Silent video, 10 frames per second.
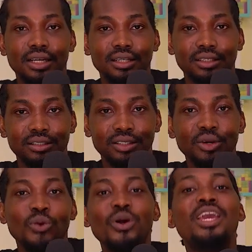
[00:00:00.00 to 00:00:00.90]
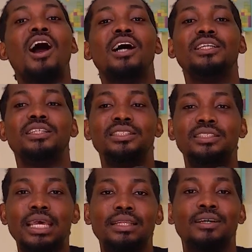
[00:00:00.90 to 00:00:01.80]
You know, we are the
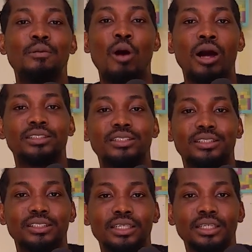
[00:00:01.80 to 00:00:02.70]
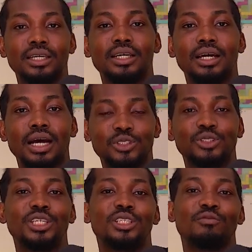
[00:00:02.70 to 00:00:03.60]
technical partners to the
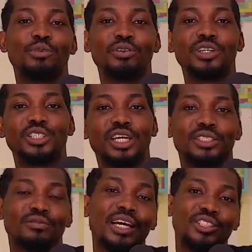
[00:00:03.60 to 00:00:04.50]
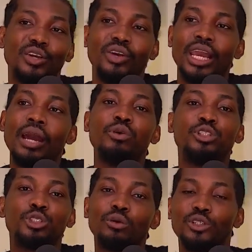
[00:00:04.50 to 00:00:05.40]
Association of Biri Change of Nigeria, and we
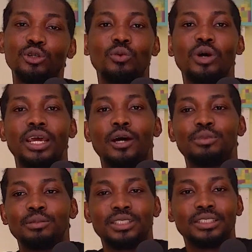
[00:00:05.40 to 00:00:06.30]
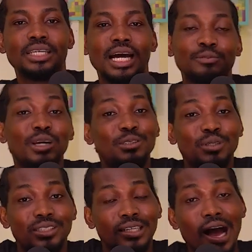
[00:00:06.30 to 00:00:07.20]
truly, truly want to help them digitize. But it's been
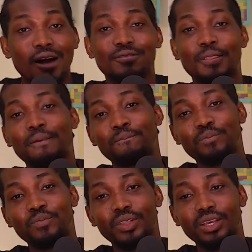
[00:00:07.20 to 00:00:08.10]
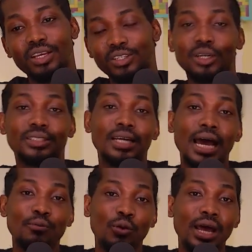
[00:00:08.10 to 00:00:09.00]
tough. The other time
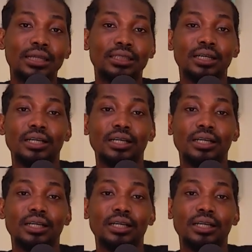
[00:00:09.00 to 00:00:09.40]
we were at the